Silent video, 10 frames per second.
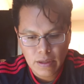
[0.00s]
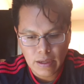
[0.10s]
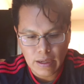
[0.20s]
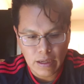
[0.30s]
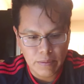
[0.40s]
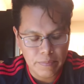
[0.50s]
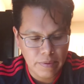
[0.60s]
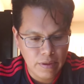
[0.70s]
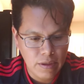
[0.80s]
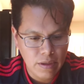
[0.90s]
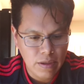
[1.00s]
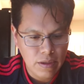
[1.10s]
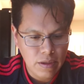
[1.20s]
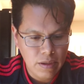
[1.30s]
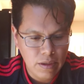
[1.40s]

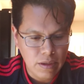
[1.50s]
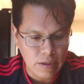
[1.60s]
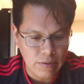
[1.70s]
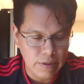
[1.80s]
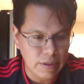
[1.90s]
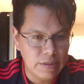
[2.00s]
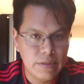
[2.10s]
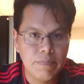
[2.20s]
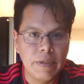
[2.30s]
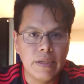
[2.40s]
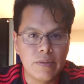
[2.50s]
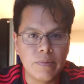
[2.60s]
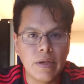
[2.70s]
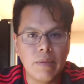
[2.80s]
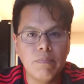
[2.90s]
I don't think it's because
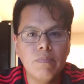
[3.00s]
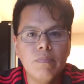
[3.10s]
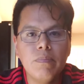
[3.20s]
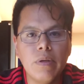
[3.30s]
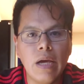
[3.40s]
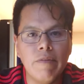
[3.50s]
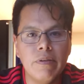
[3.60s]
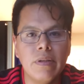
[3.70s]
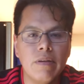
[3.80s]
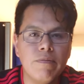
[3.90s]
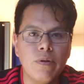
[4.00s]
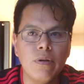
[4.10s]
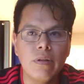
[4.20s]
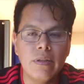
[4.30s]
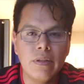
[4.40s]
we're not having enough
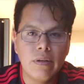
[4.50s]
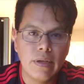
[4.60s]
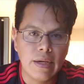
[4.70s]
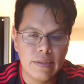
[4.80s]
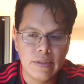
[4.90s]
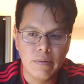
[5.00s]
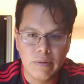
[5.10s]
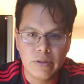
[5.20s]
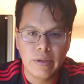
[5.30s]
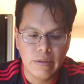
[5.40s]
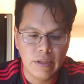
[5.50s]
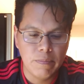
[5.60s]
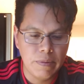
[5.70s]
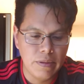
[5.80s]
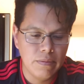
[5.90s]
oil in there. Like I said, we're trying to
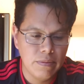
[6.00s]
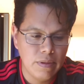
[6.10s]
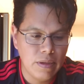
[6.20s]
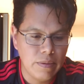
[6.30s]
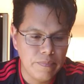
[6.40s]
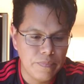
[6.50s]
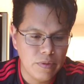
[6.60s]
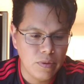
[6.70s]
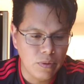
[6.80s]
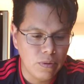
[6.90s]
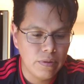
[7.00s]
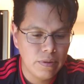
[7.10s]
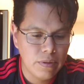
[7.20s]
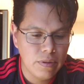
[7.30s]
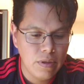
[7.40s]
keep it oiled,
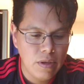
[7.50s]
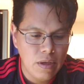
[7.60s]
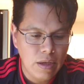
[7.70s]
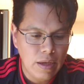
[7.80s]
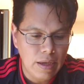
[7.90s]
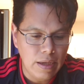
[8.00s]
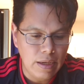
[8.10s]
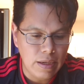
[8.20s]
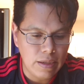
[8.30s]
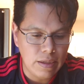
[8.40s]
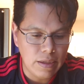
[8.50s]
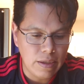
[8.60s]
and